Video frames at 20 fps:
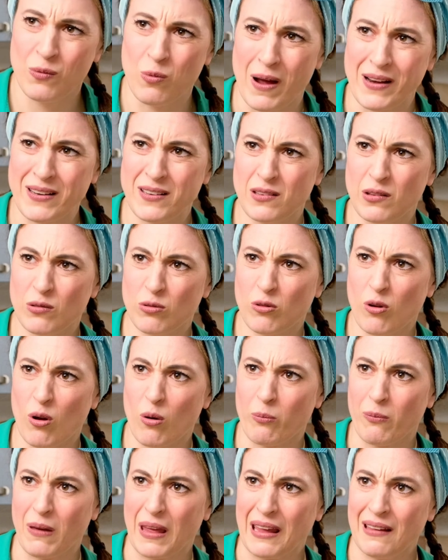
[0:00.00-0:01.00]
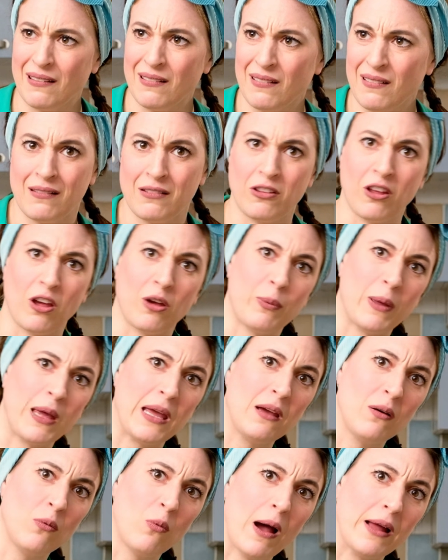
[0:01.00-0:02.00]
why didn't you stop me?
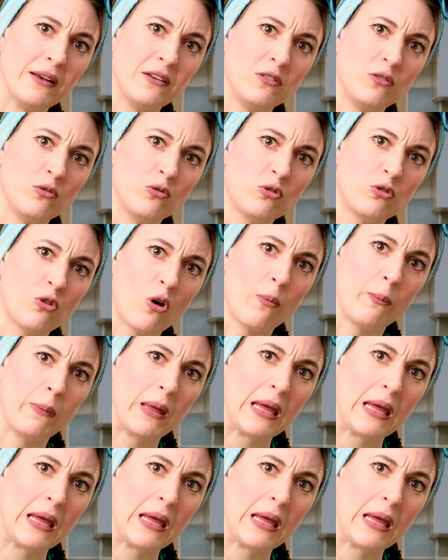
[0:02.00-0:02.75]
Toby, why didn't you stop